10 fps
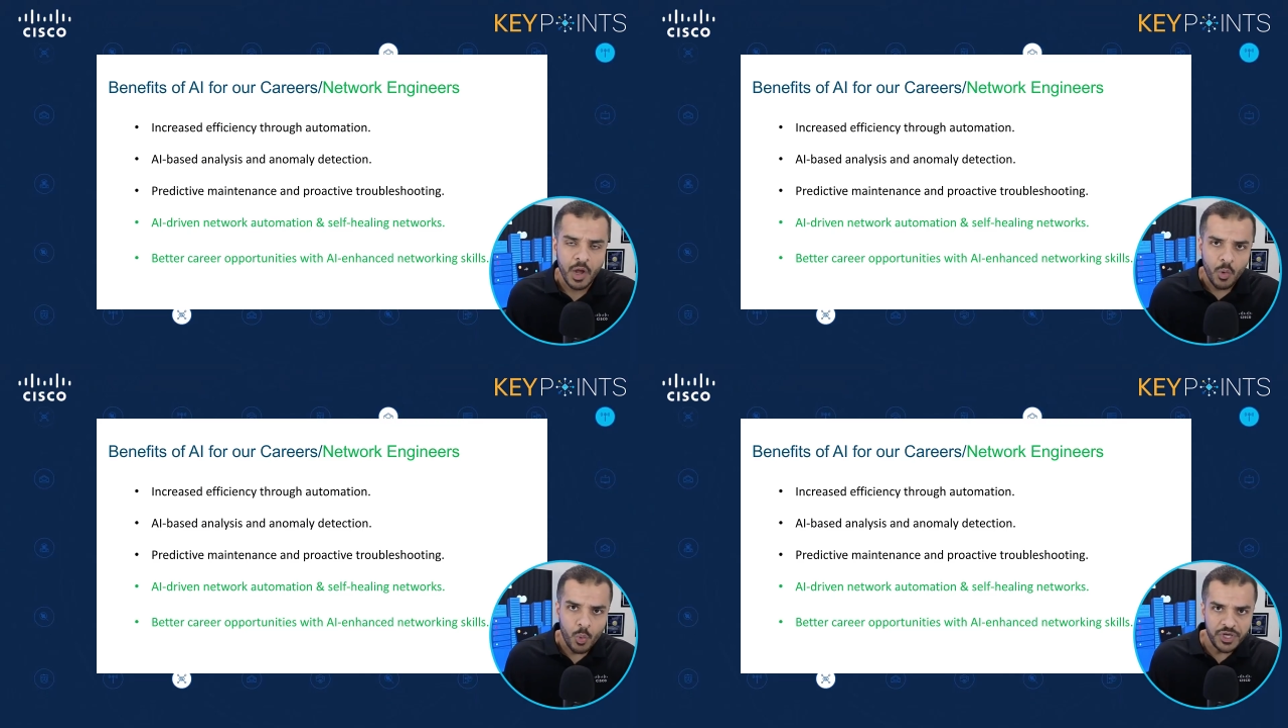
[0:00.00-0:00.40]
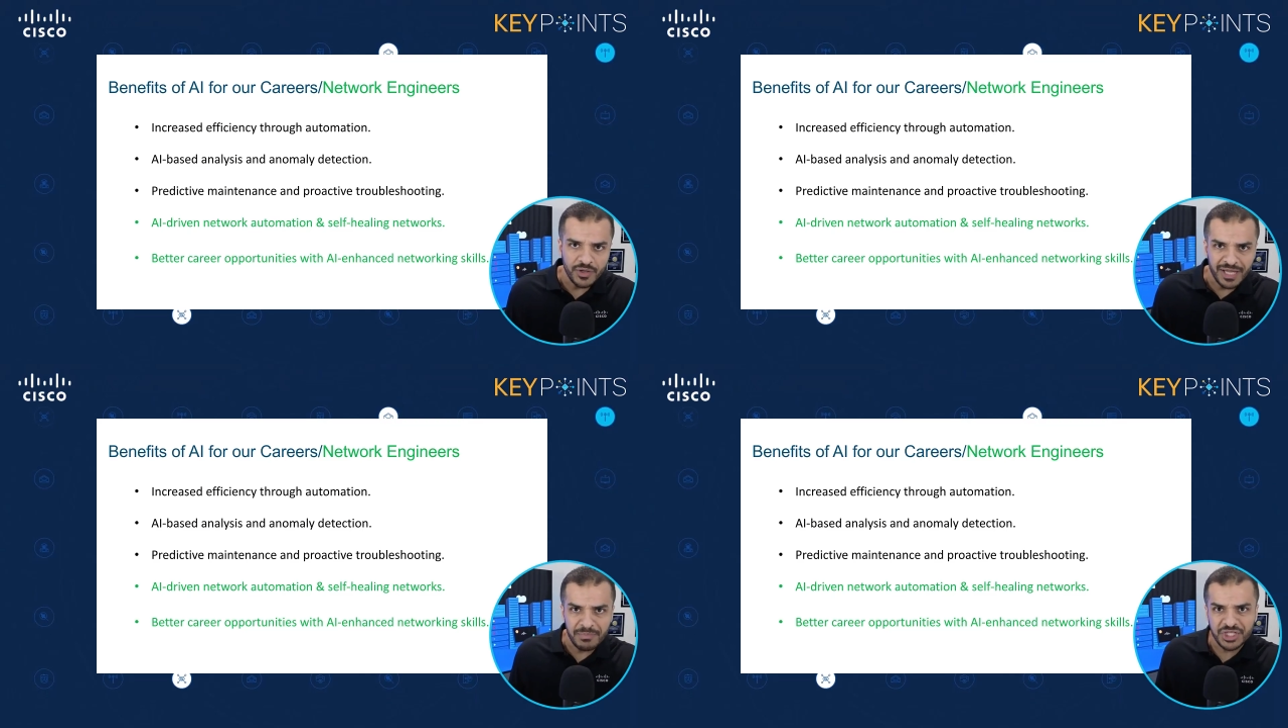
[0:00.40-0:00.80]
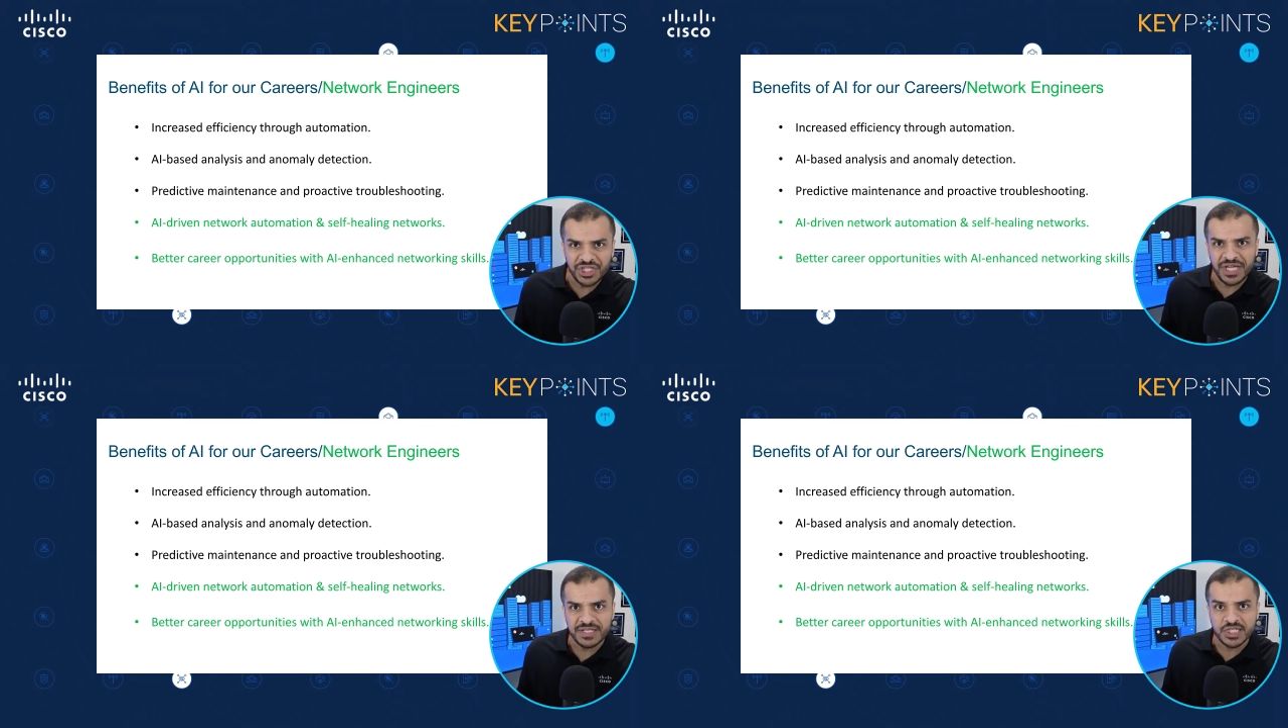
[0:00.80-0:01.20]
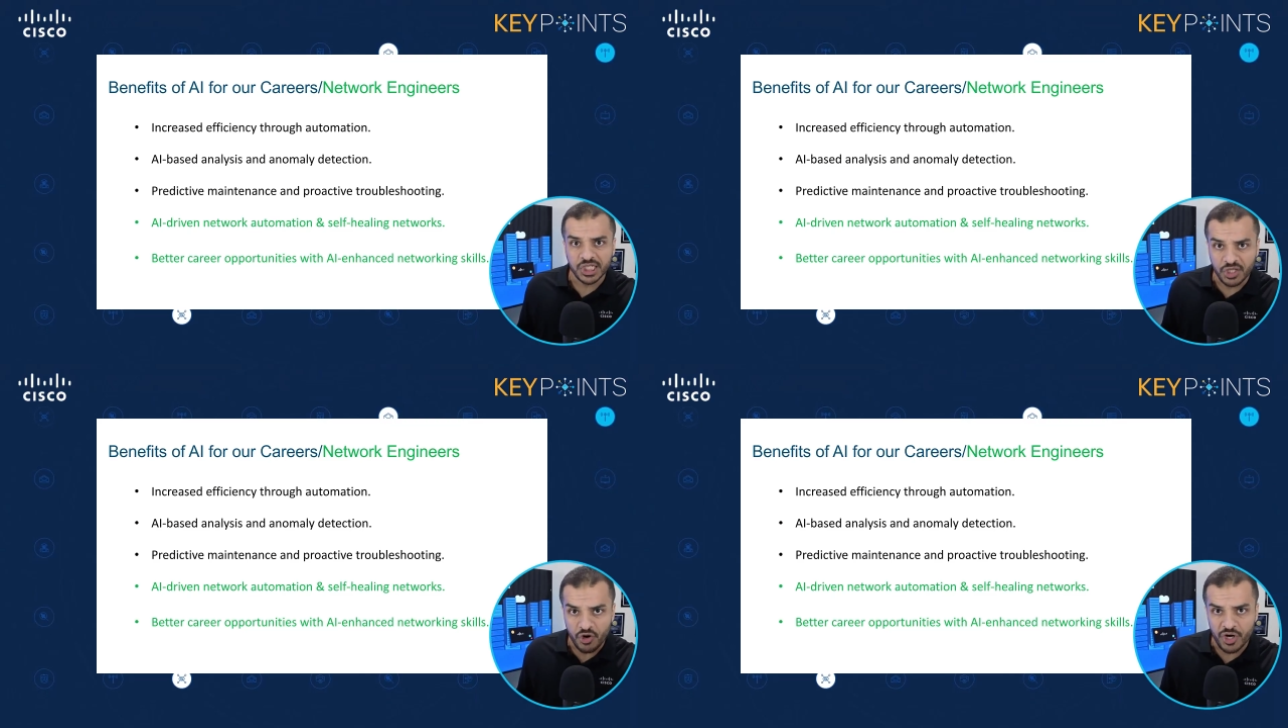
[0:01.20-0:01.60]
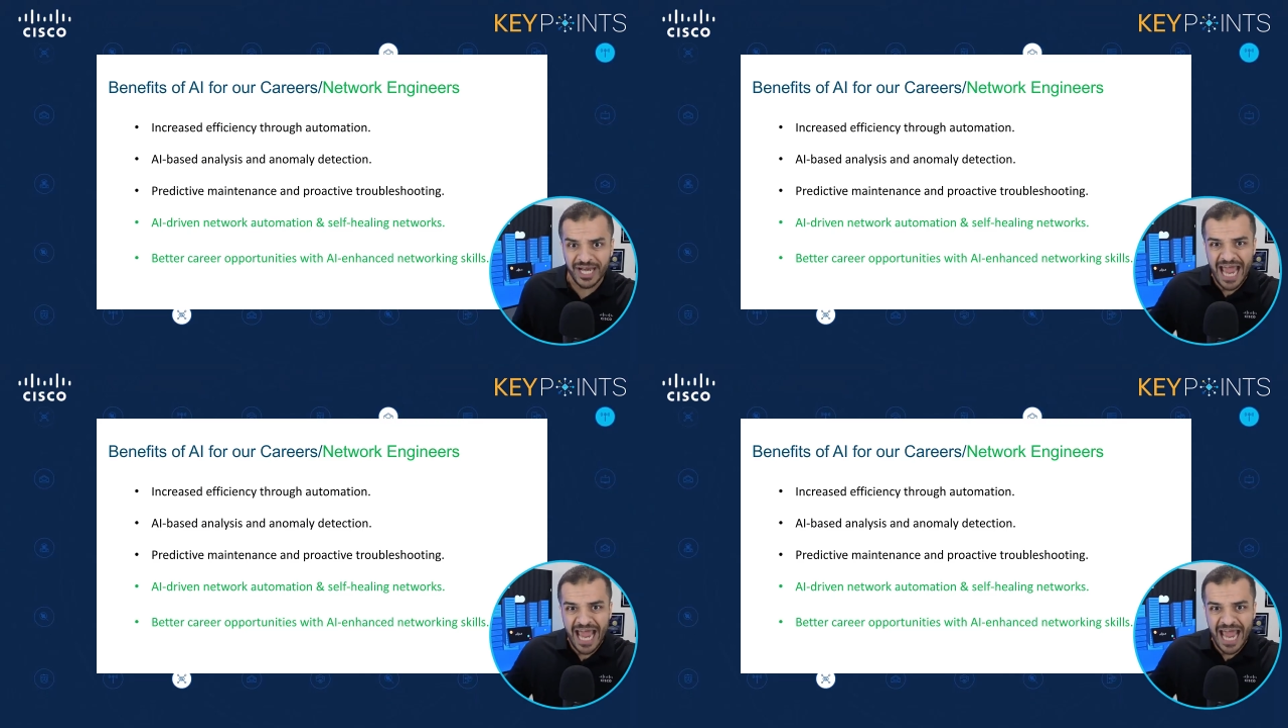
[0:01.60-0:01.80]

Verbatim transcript: when you let machines learn and